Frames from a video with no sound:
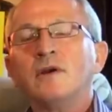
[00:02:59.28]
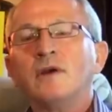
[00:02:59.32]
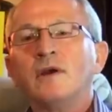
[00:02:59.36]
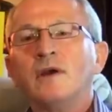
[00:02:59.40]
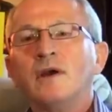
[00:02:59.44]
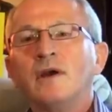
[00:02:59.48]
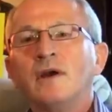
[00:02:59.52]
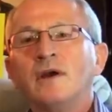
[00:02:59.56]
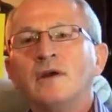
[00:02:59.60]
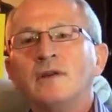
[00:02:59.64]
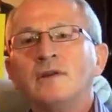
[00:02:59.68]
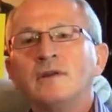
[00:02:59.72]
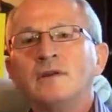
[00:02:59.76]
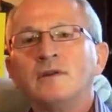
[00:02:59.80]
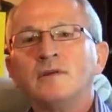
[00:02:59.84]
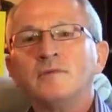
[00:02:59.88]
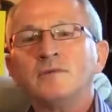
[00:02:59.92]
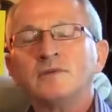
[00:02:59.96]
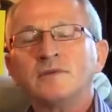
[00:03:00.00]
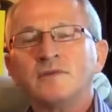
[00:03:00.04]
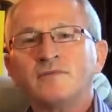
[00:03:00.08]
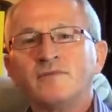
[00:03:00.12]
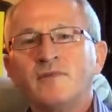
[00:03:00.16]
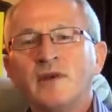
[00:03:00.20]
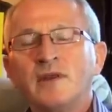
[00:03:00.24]
and it
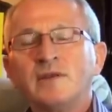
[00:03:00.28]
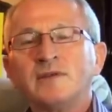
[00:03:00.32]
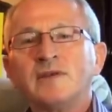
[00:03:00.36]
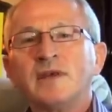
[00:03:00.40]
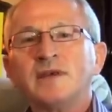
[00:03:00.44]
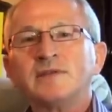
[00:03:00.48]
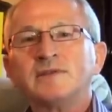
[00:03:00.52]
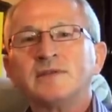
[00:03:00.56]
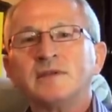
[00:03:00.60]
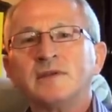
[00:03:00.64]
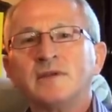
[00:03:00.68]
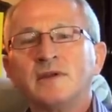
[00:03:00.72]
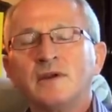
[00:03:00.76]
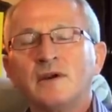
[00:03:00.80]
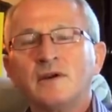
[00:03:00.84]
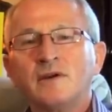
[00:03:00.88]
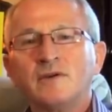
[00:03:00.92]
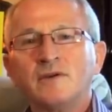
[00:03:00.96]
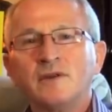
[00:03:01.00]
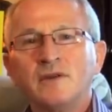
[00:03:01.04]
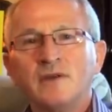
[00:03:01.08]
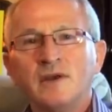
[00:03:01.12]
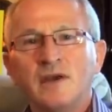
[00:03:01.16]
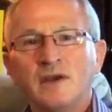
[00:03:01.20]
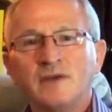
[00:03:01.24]
was a fantastic card
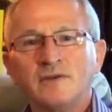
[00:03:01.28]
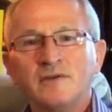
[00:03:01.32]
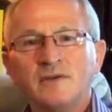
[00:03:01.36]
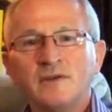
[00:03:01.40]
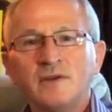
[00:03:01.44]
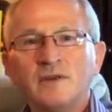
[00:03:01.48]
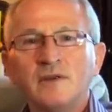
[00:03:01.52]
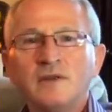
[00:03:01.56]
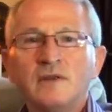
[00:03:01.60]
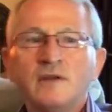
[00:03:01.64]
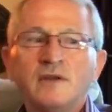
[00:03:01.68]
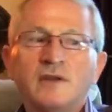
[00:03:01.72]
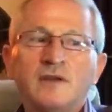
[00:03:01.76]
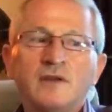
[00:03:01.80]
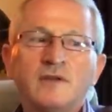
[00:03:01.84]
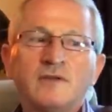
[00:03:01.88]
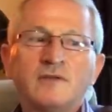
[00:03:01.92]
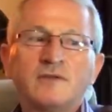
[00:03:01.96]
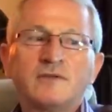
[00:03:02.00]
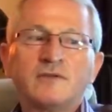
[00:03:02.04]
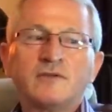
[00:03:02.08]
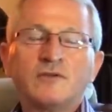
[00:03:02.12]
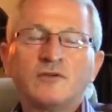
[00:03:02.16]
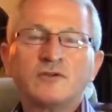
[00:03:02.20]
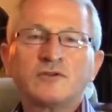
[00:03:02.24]
to get. It's
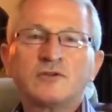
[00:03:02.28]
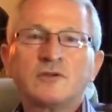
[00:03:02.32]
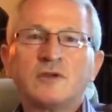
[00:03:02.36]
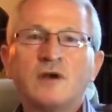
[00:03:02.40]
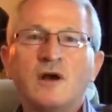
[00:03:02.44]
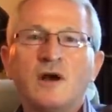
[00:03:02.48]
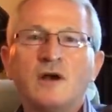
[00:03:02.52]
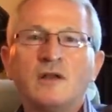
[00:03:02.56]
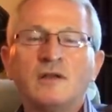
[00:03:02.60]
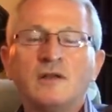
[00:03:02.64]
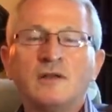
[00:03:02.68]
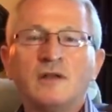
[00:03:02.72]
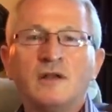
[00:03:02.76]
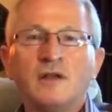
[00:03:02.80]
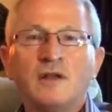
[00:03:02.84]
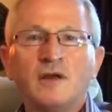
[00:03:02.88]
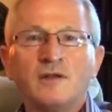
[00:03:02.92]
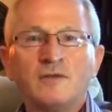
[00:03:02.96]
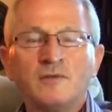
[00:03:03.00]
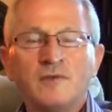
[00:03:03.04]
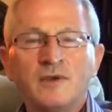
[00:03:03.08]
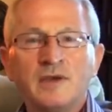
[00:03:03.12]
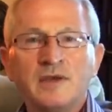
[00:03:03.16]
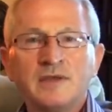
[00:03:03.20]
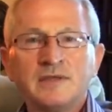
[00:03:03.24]
touched Carl in a lot of
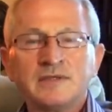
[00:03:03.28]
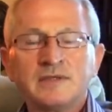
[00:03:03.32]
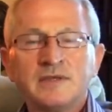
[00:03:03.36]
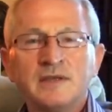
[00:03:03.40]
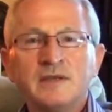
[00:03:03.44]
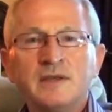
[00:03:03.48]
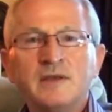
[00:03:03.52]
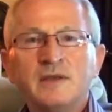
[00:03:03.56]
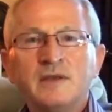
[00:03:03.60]
ways.